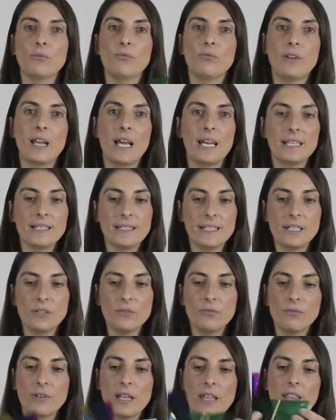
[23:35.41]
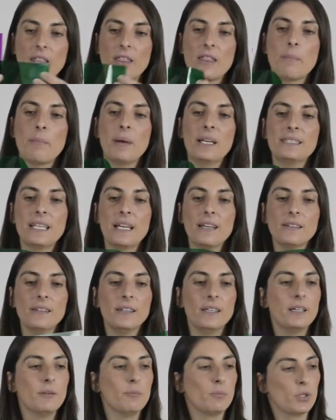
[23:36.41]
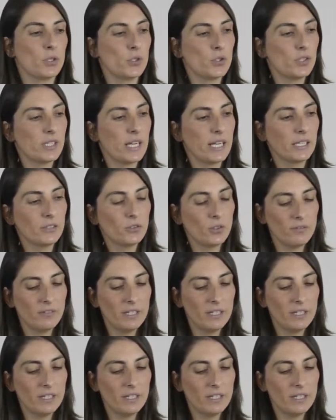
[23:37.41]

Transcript: are filters that are normally used